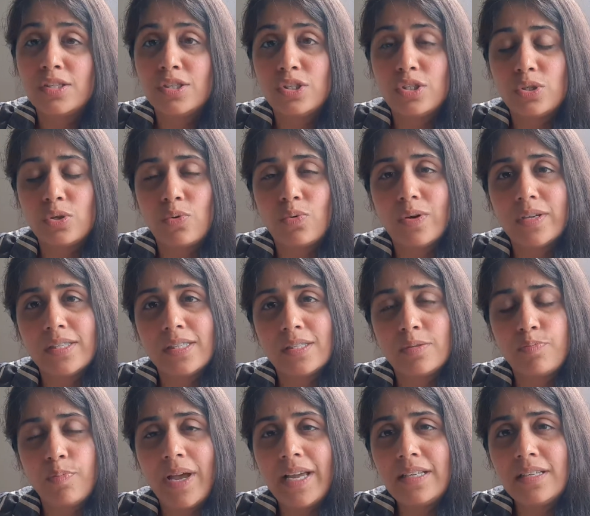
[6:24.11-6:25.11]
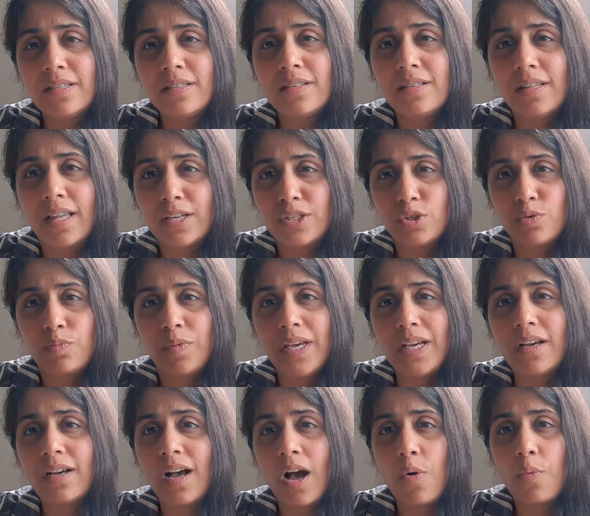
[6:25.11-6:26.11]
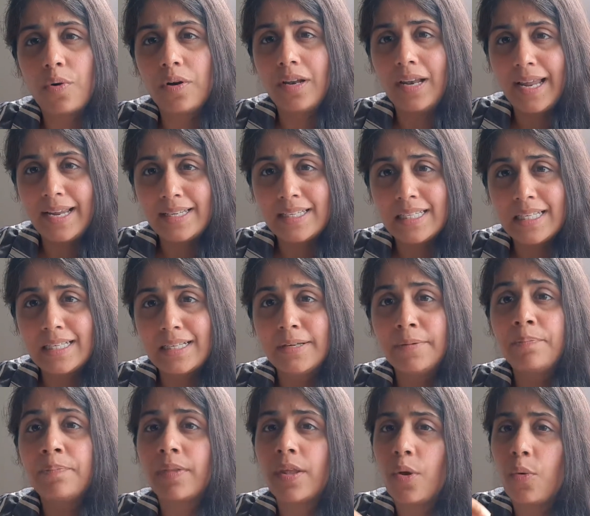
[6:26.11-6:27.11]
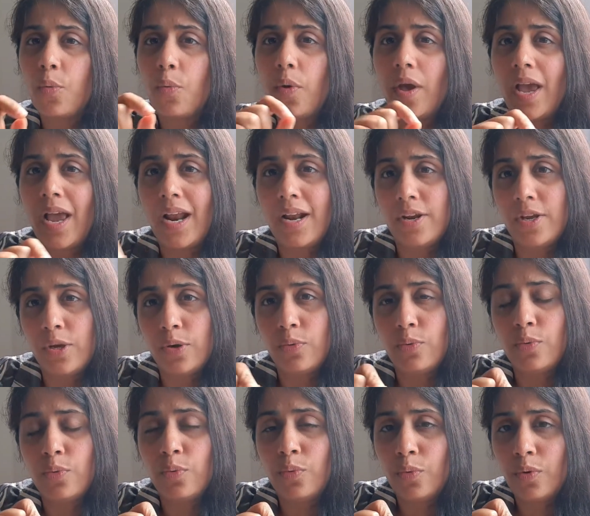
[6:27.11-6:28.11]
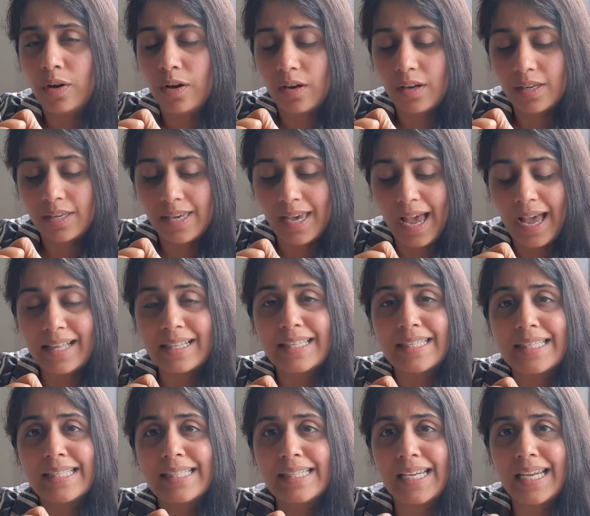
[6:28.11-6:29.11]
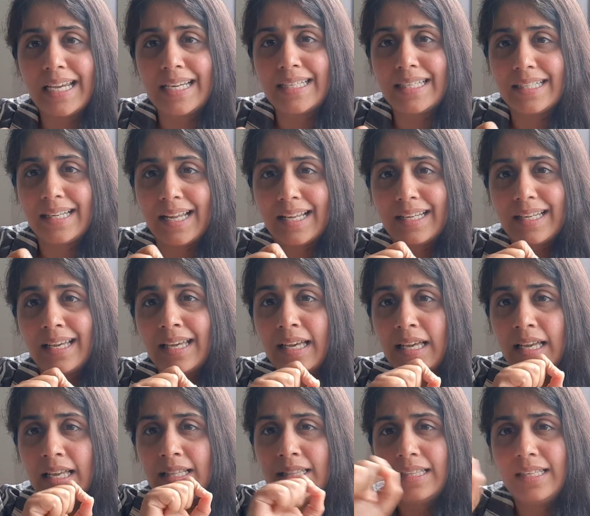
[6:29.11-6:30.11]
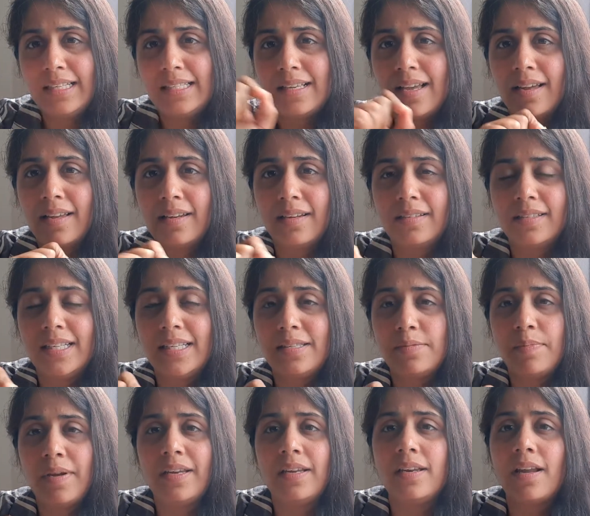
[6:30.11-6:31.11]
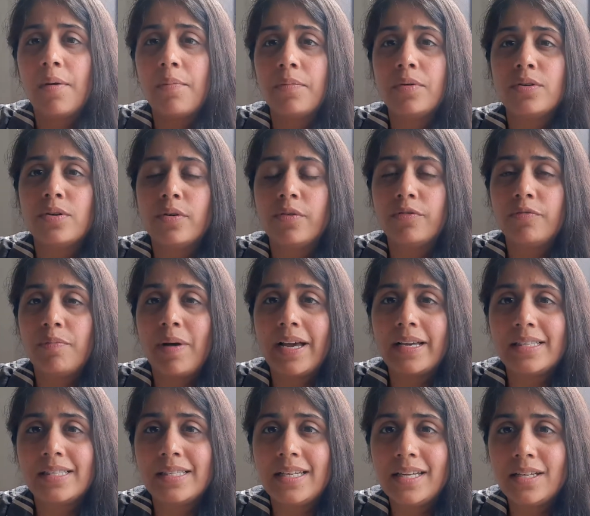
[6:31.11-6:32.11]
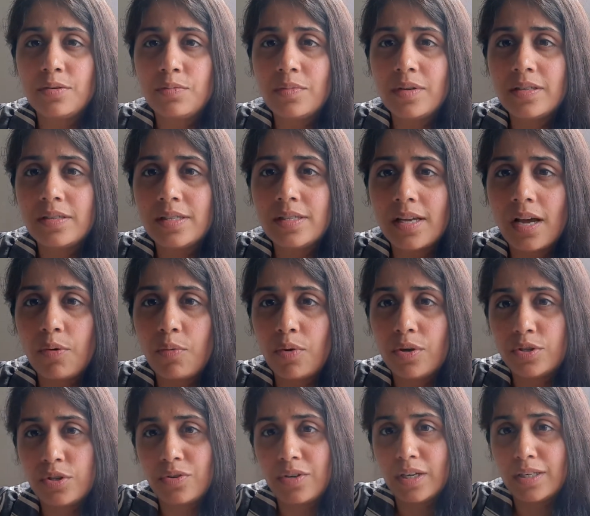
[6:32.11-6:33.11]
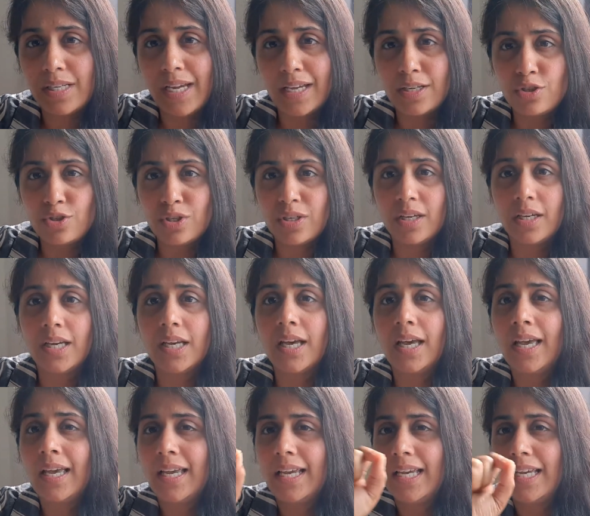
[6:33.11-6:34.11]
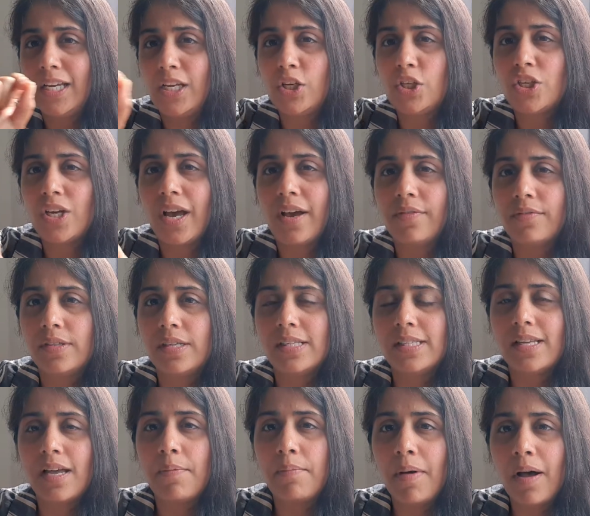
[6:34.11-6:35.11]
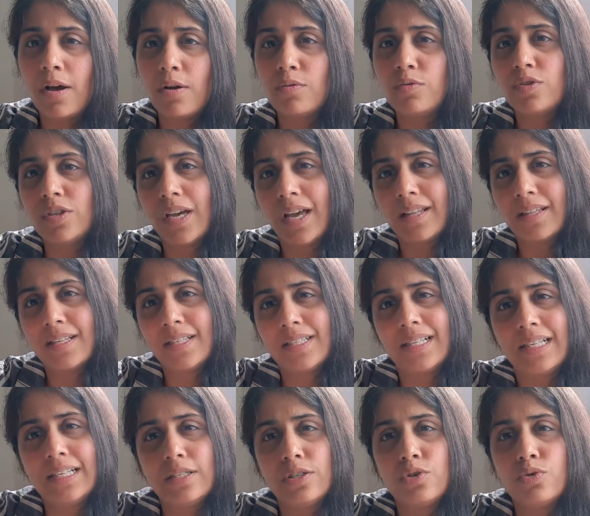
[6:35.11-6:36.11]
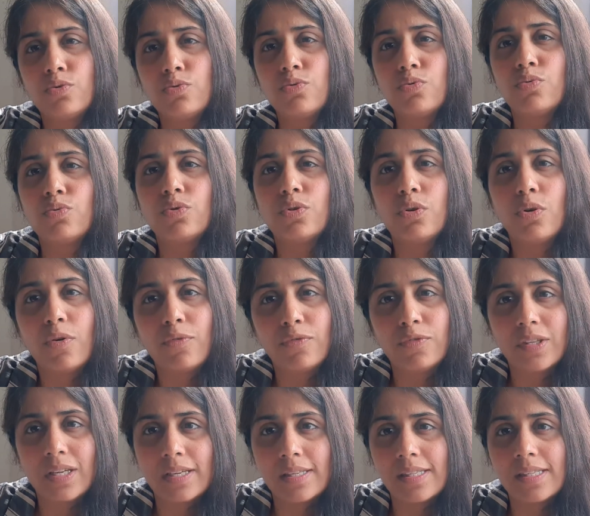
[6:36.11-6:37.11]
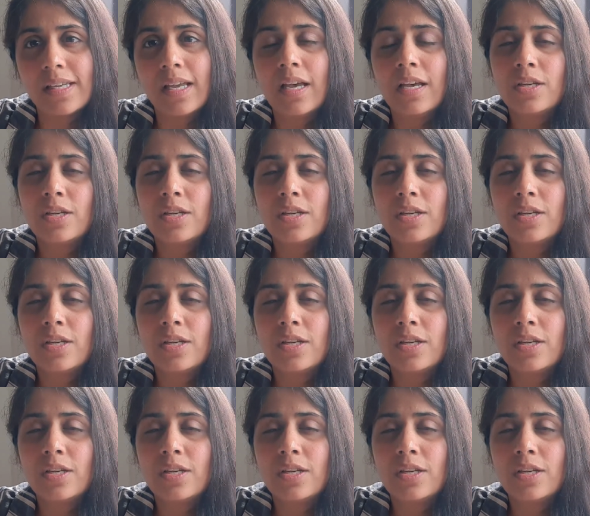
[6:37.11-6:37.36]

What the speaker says: So it's better that you make a cover letter where you can state that these many number of bank statements are what you're attaching, each have this amount, and this leads to total of this.